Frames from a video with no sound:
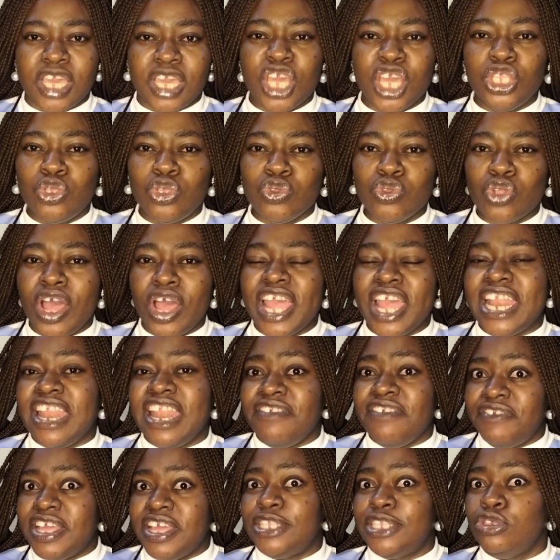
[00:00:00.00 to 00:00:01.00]
It will not
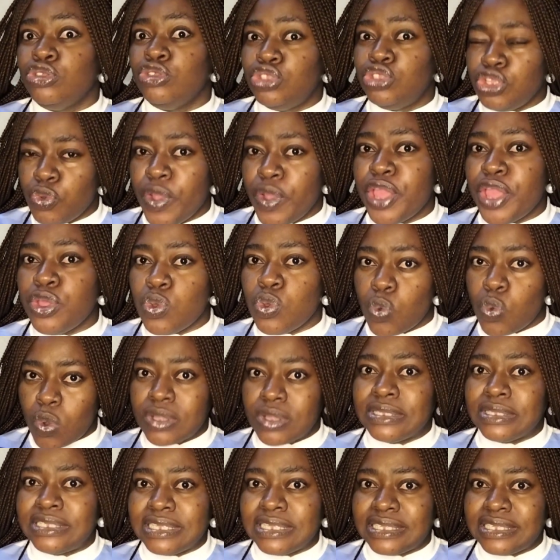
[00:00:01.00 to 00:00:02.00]
elevate you to the way you
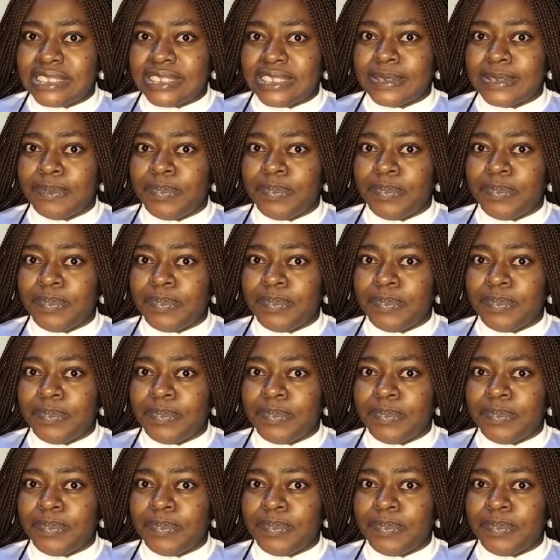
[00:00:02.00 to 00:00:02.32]
want it.